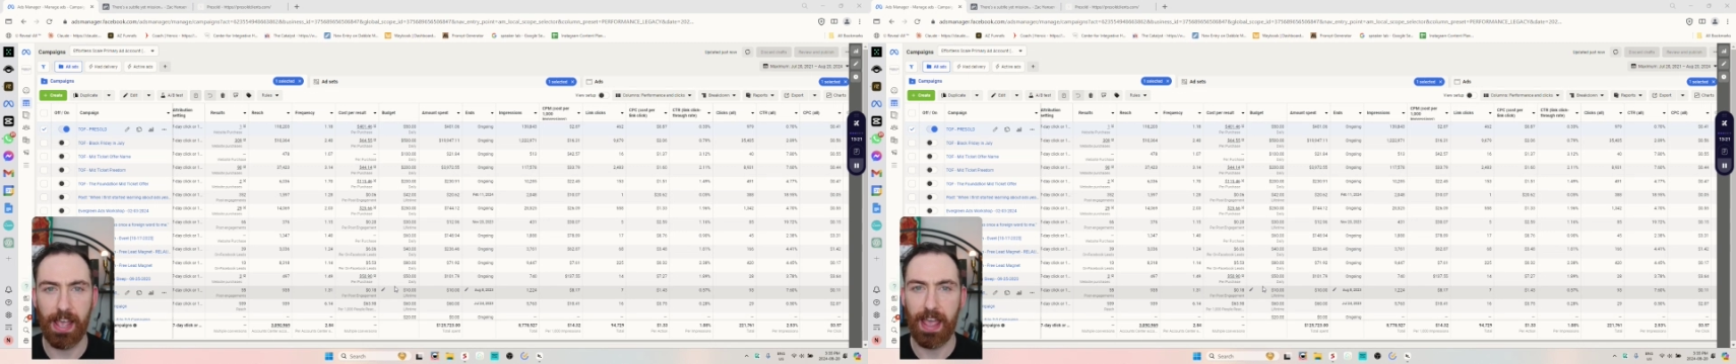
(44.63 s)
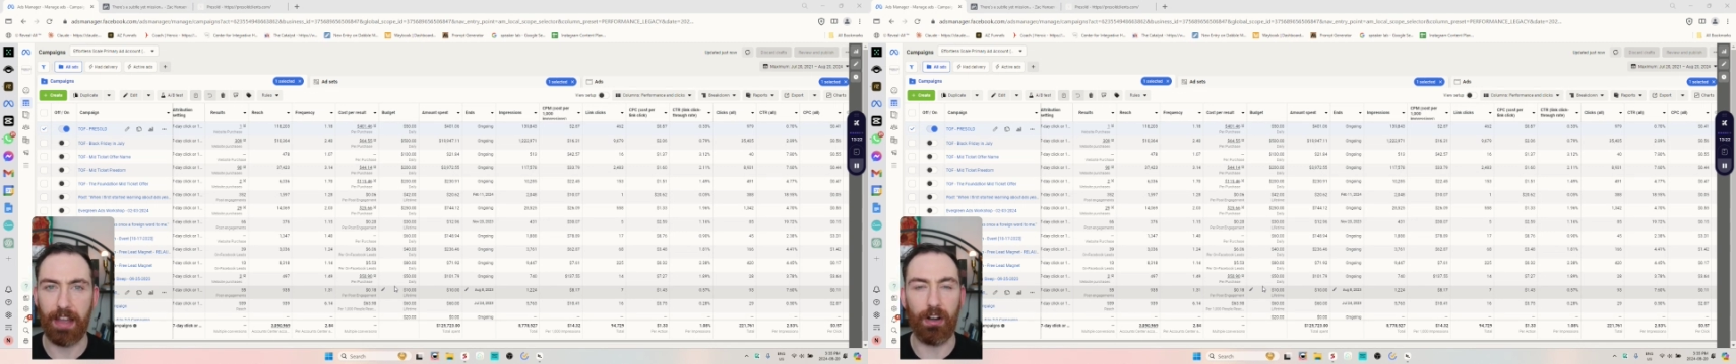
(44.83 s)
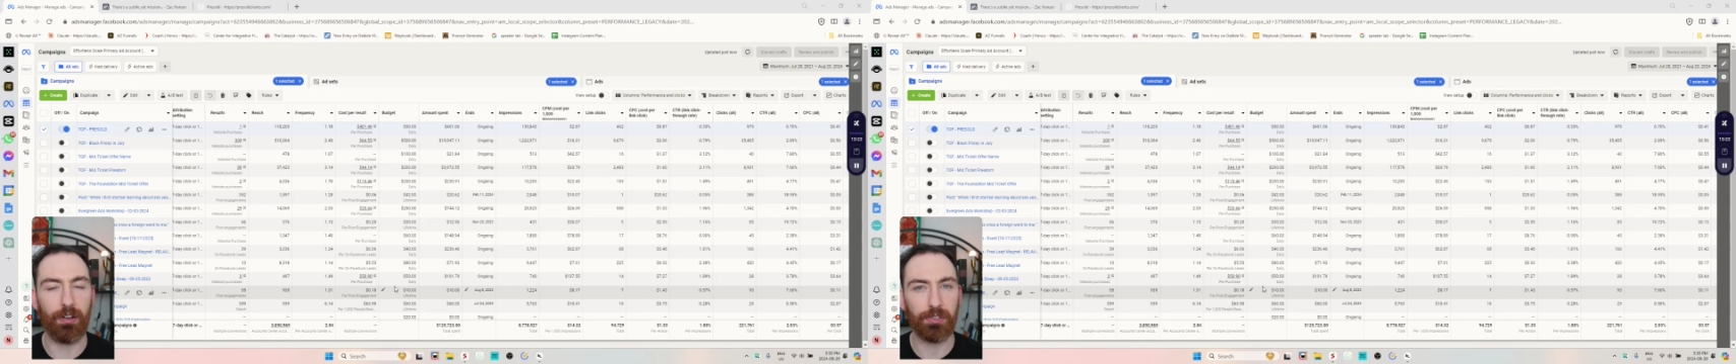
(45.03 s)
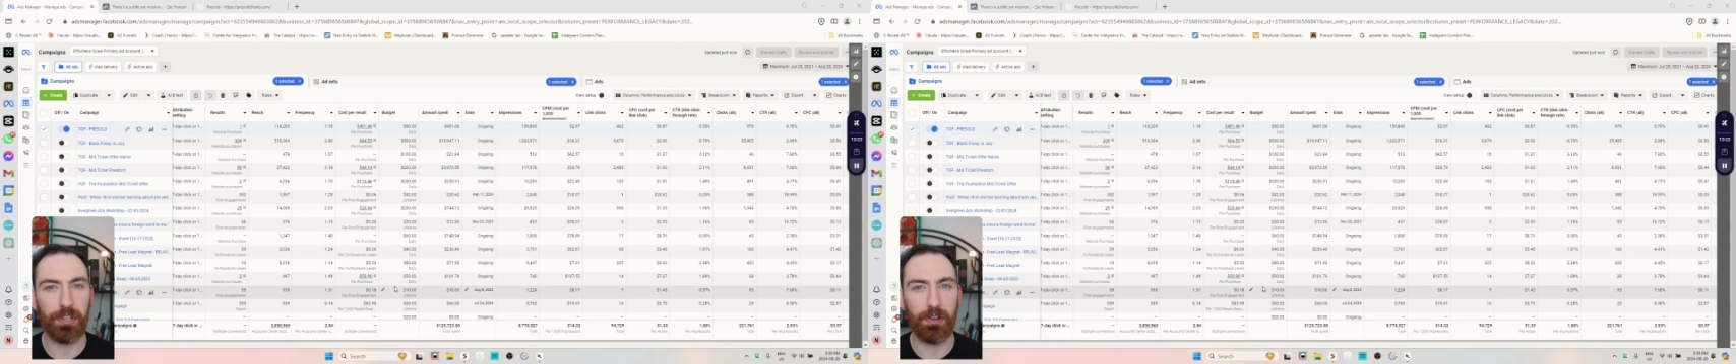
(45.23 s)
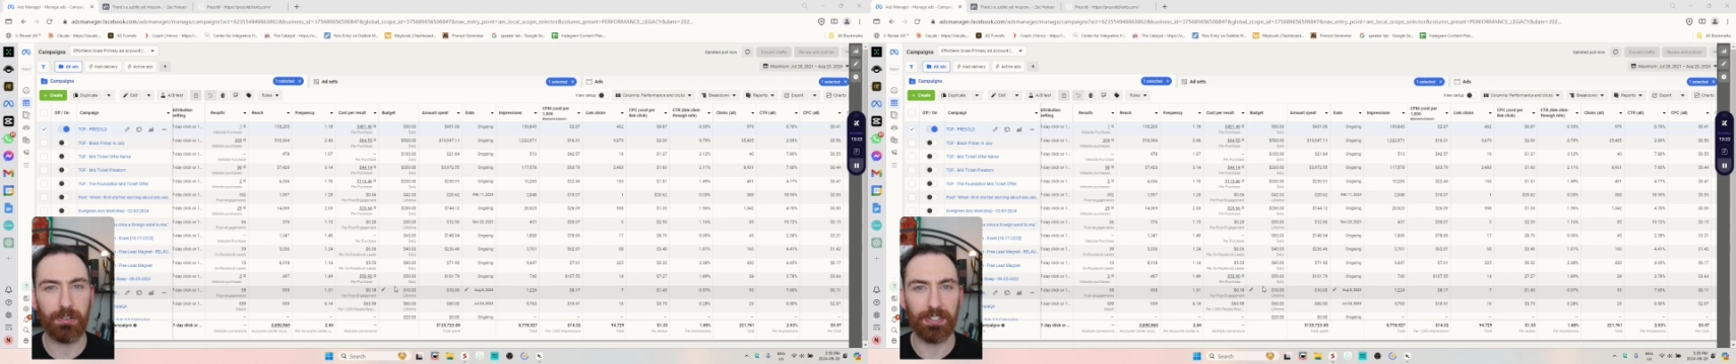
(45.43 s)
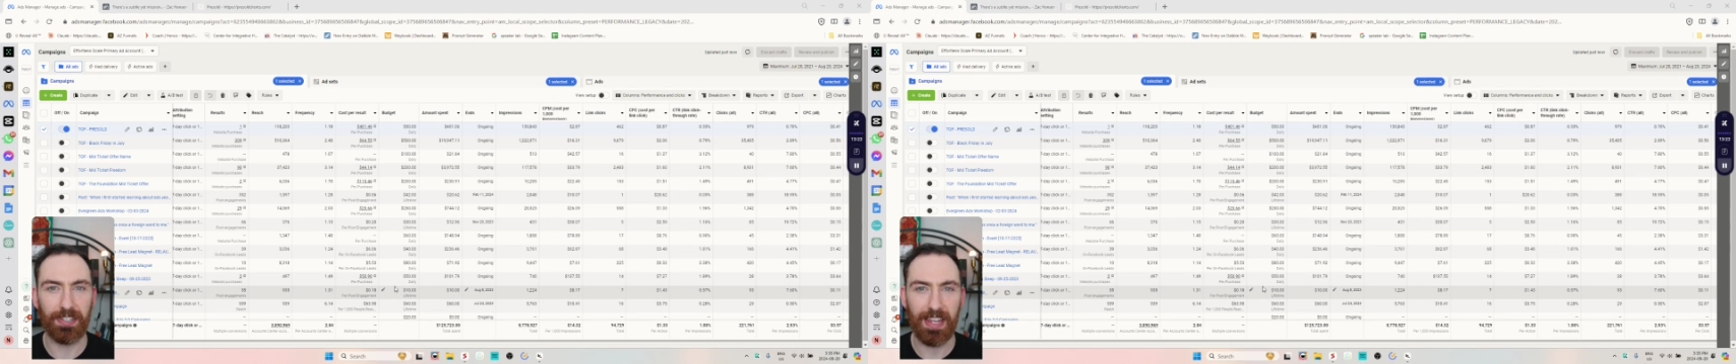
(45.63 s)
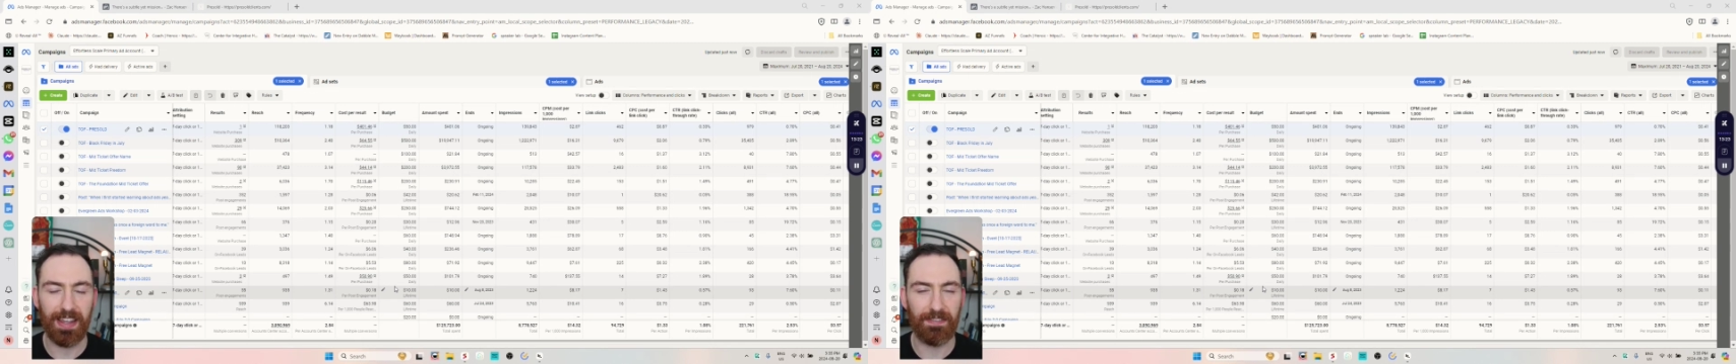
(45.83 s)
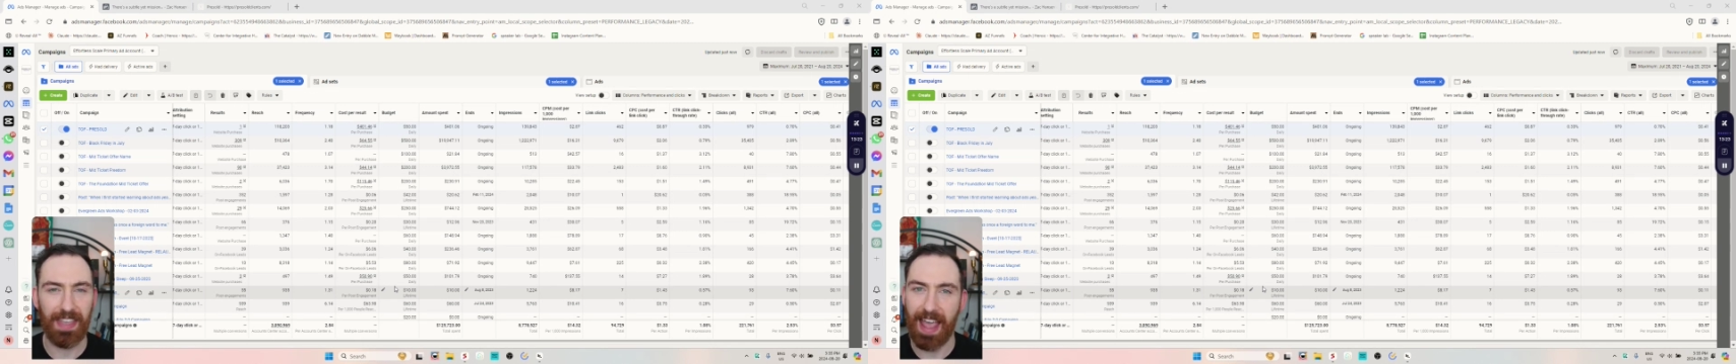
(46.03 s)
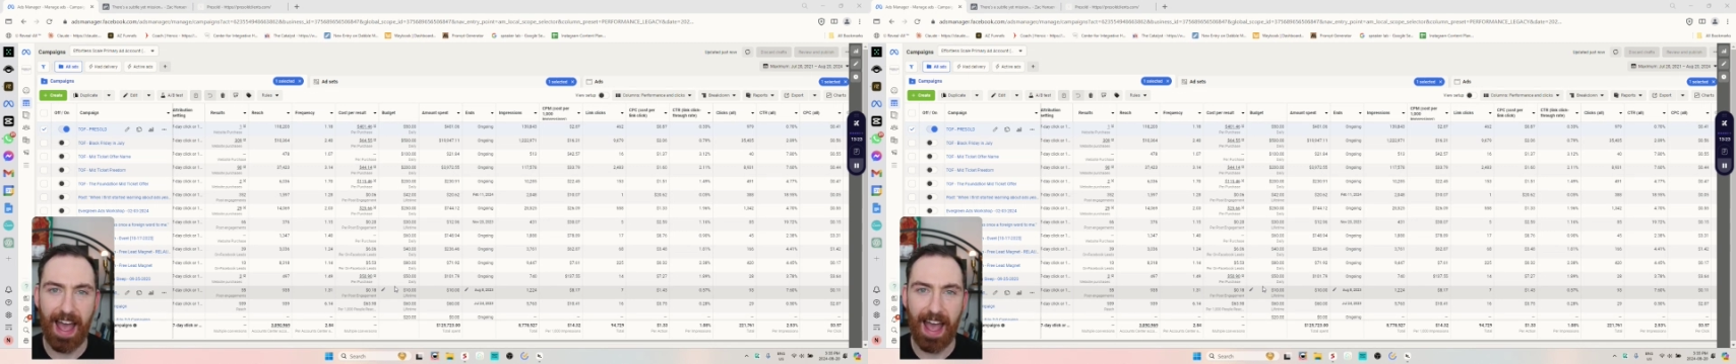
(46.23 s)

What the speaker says: and also to see if the